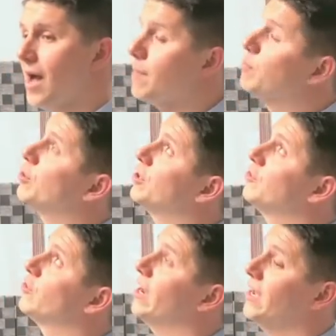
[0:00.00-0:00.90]
I put it
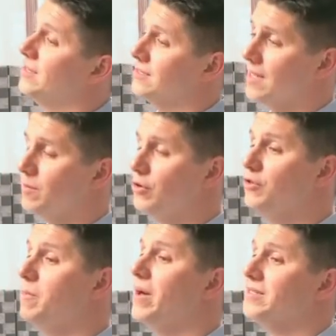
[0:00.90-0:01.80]
in your hands. I'm going to
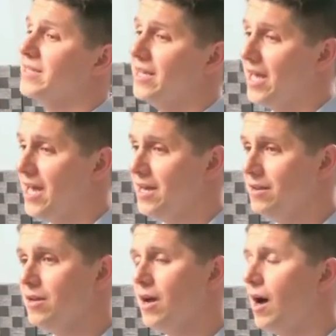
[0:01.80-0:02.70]
do the best I
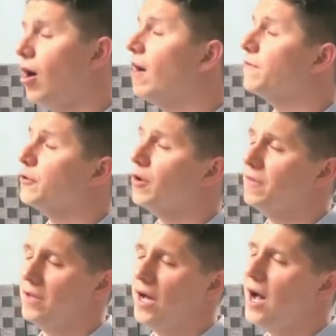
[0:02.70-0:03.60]
can. I offer it
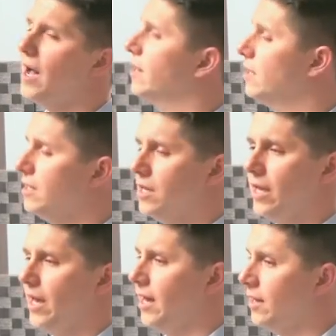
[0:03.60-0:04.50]
all to God,
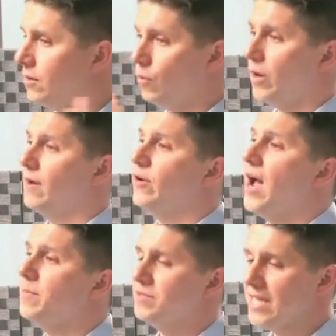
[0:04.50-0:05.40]
and whatever
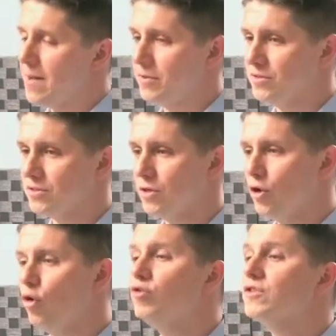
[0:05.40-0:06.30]
happens, happens.
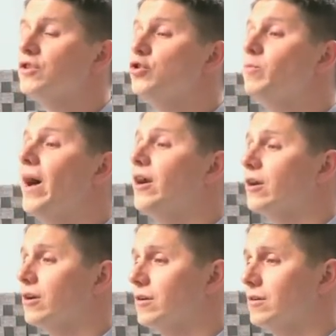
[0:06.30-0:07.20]
Who's going to do
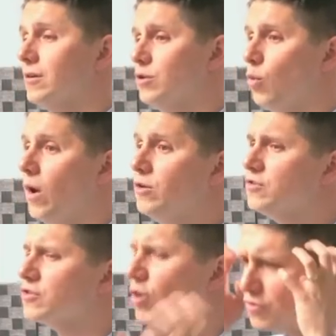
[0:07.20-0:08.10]
better? The one
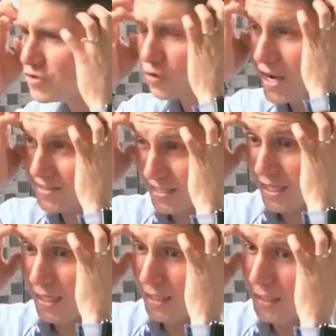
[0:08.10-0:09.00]
who's so stressed,
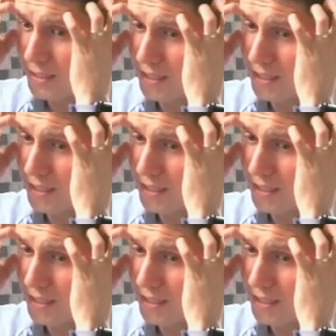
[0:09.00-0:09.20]
I